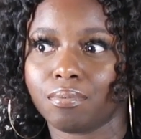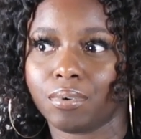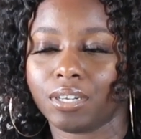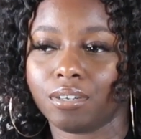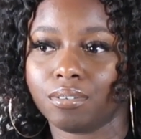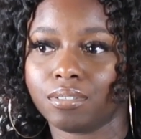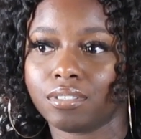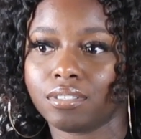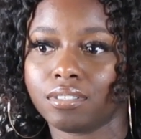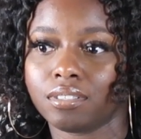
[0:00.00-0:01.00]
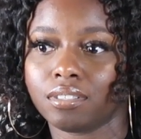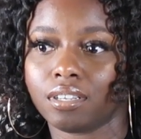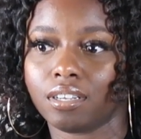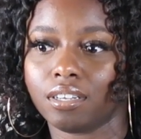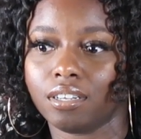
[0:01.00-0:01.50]
What else?
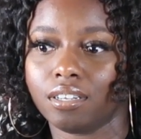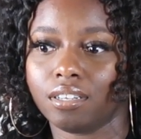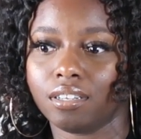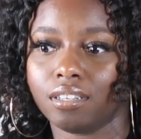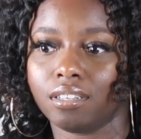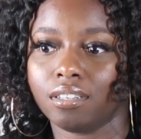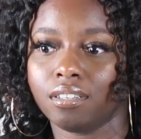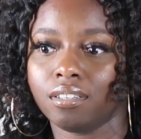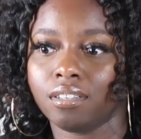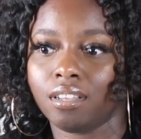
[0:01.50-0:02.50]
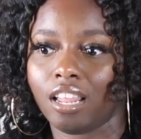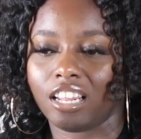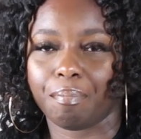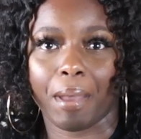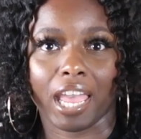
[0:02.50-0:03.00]
paleo,
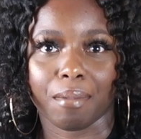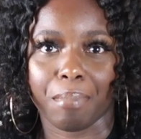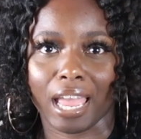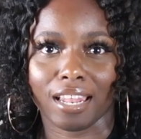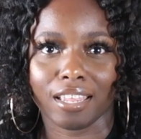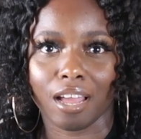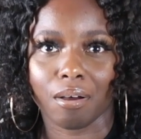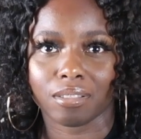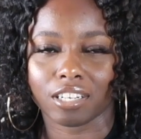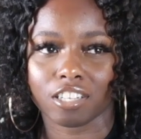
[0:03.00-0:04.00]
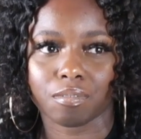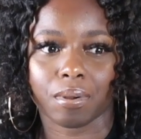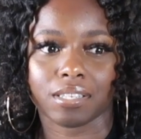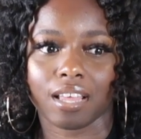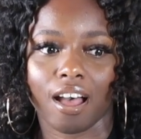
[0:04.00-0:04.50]
I think that's
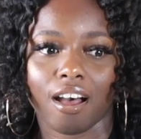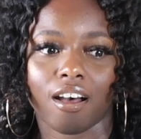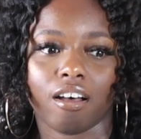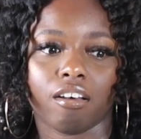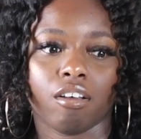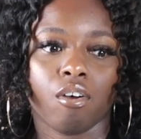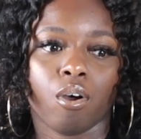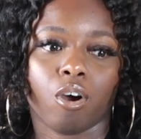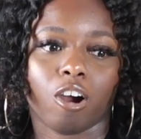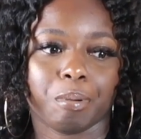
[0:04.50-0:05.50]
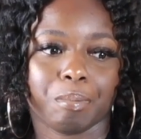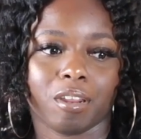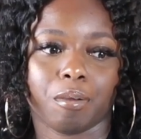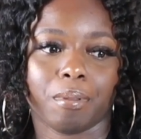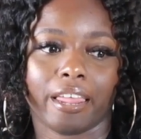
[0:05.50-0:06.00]
what it's called. Or people
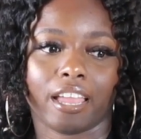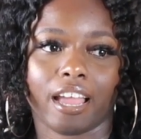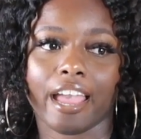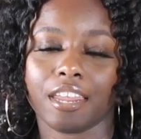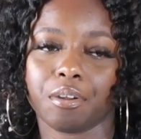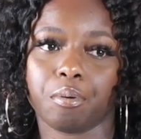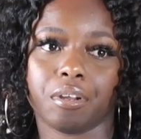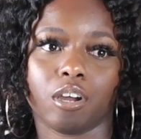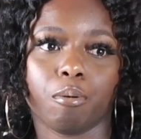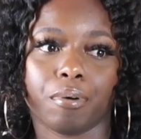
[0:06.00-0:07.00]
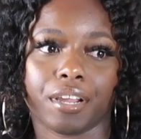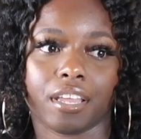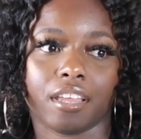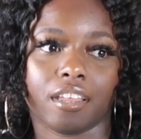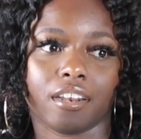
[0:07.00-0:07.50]
that were like, I ain't doing no
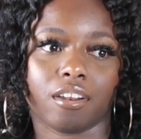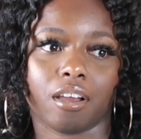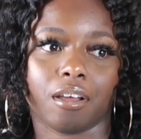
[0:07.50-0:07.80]
bread,